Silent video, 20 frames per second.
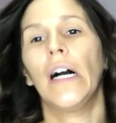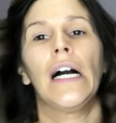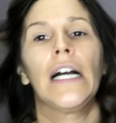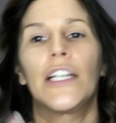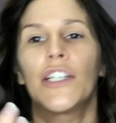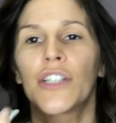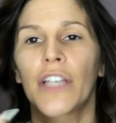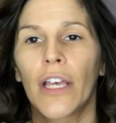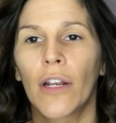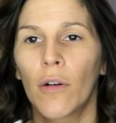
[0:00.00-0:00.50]

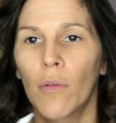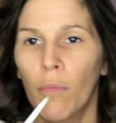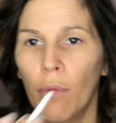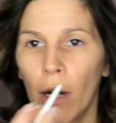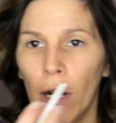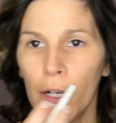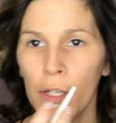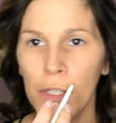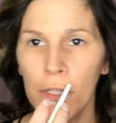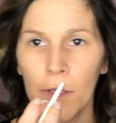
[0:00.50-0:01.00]
eyeshadow
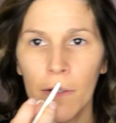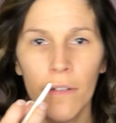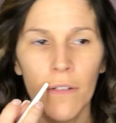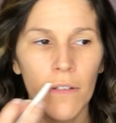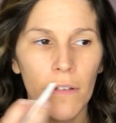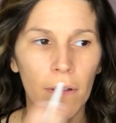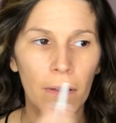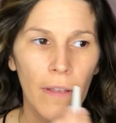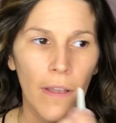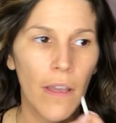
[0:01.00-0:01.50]
brush,
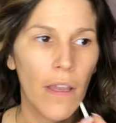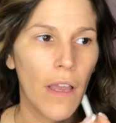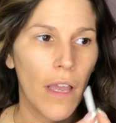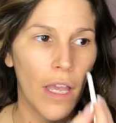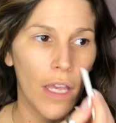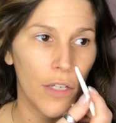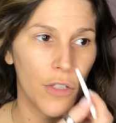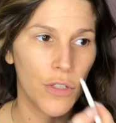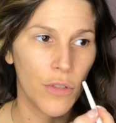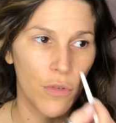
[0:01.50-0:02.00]

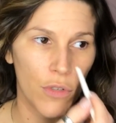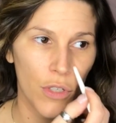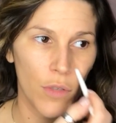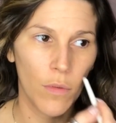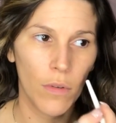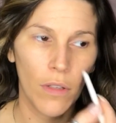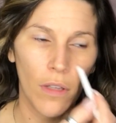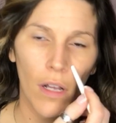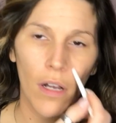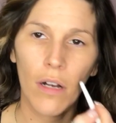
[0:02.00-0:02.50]
as
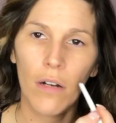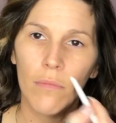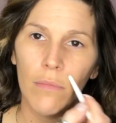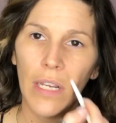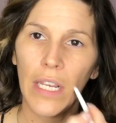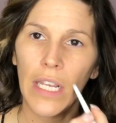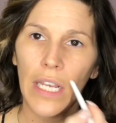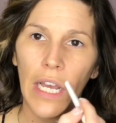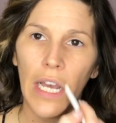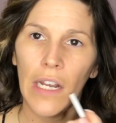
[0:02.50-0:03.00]
usual. Oh my
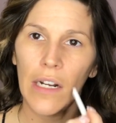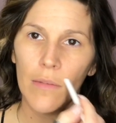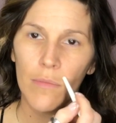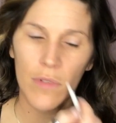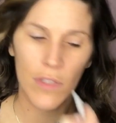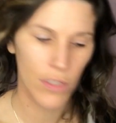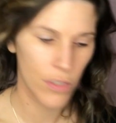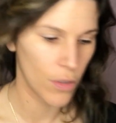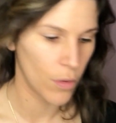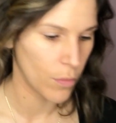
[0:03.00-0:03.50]
god, I'm
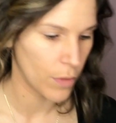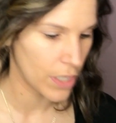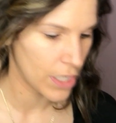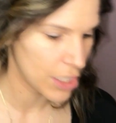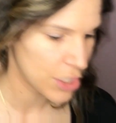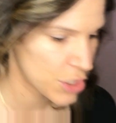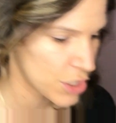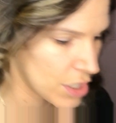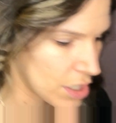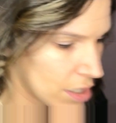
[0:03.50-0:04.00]
so
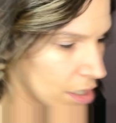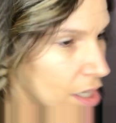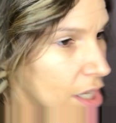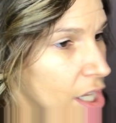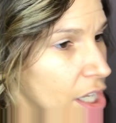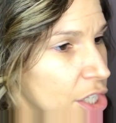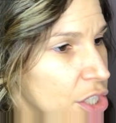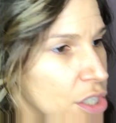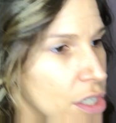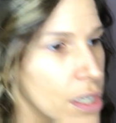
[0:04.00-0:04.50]
itchy,
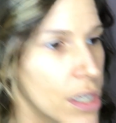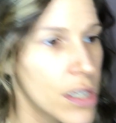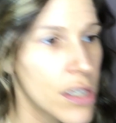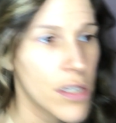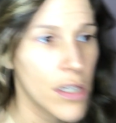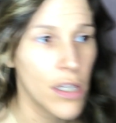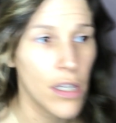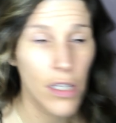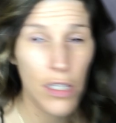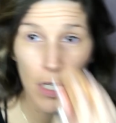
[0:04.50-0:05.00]
itchy, itchy,
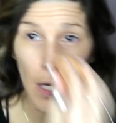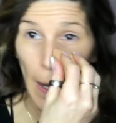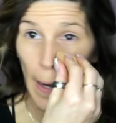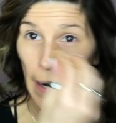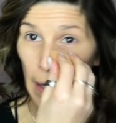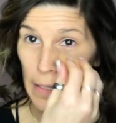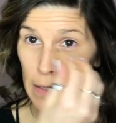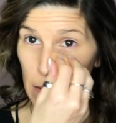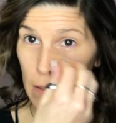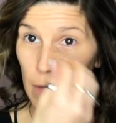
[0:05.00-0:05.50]
itchy. I
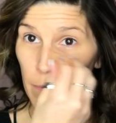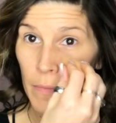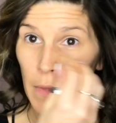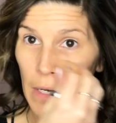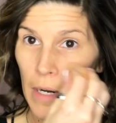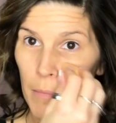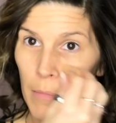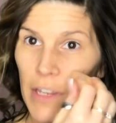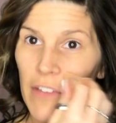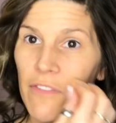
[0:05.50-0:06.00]
got something
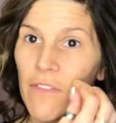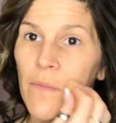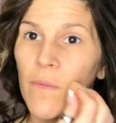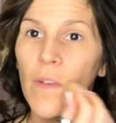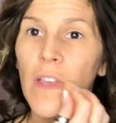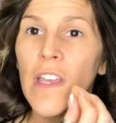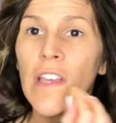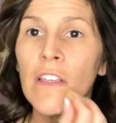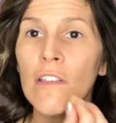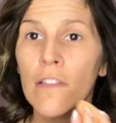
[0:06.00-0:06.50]
on my
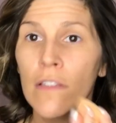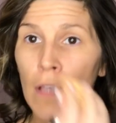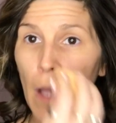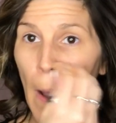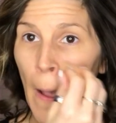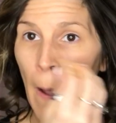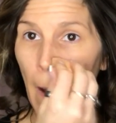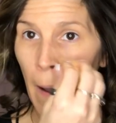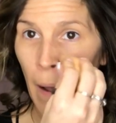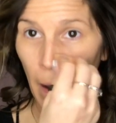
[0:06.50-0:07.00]
face.
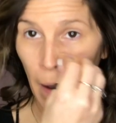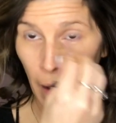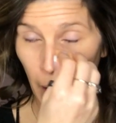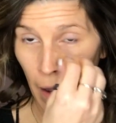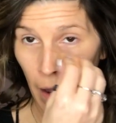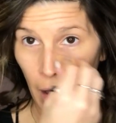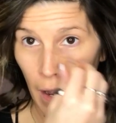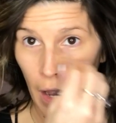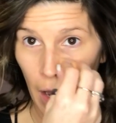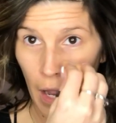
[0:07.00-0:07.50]

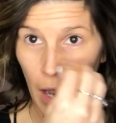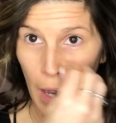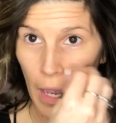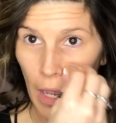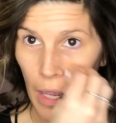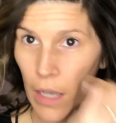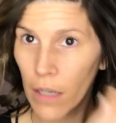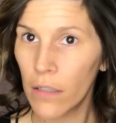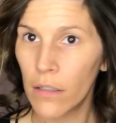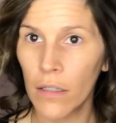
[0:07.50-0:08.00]

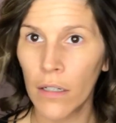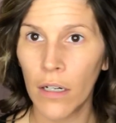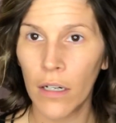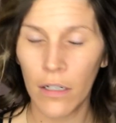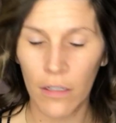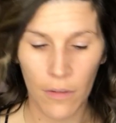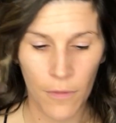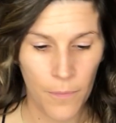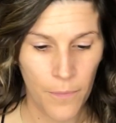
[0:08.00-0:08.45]
Ugh.